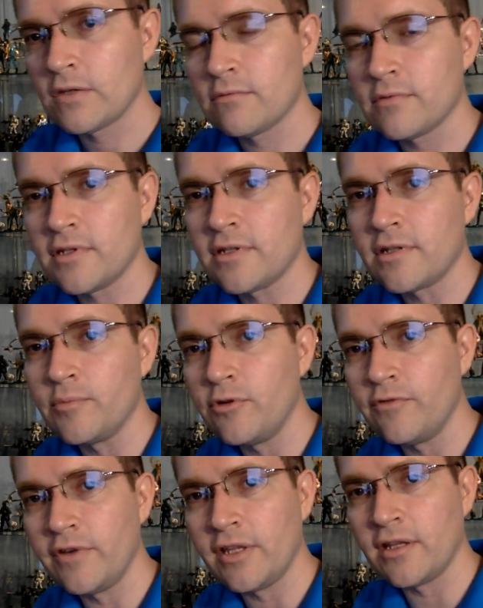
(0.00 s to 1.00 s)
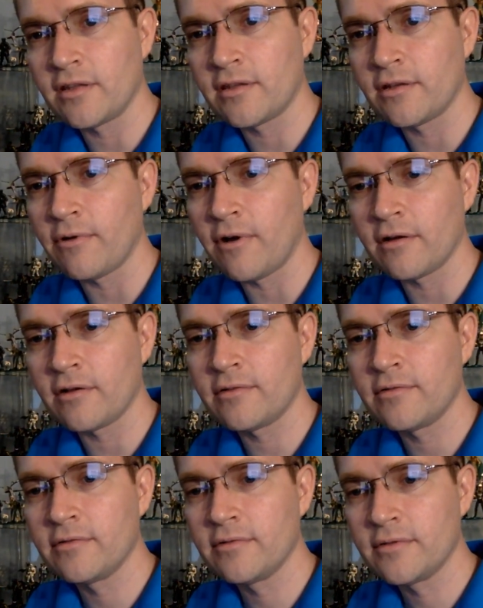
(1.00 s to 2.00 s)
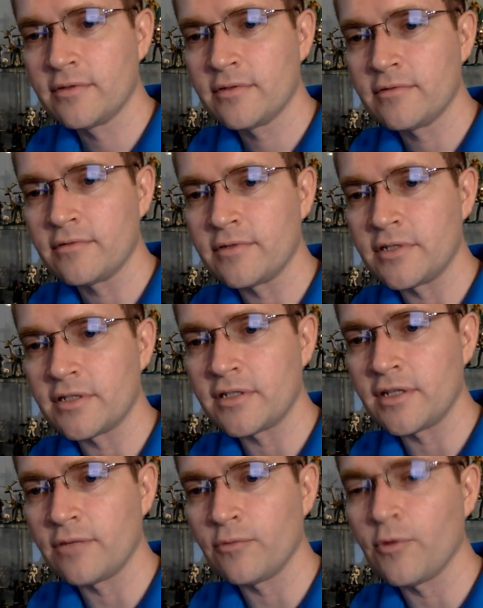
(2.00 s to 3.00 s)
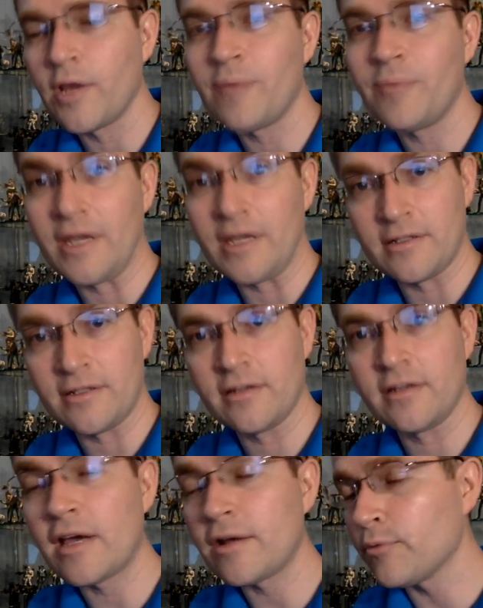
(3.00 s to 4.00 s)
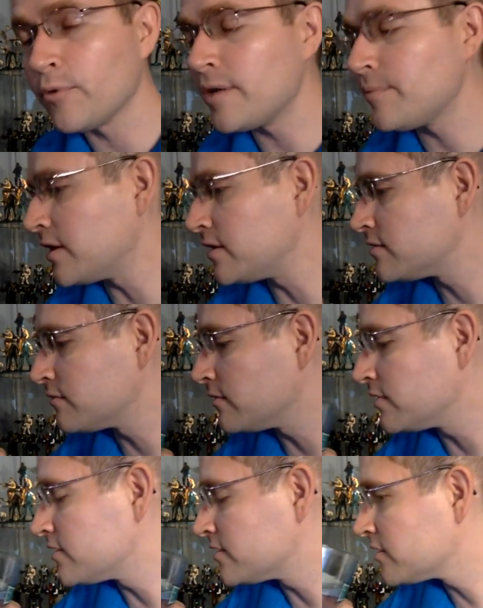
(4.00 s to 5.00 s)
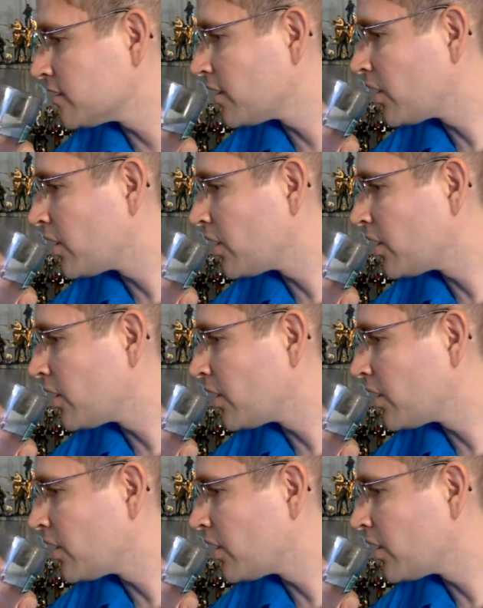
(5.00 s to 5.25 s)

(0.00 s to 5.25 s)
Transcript: what's the movie that The Rock was just in? Rampage. They had Rampage toys.